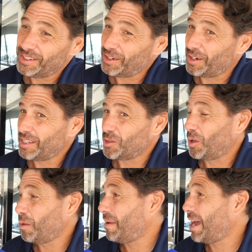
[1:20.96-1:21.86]
it's
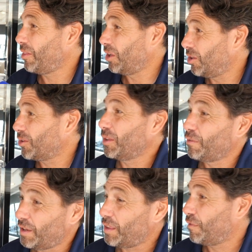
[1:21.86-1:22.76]
all about the look, the fit, the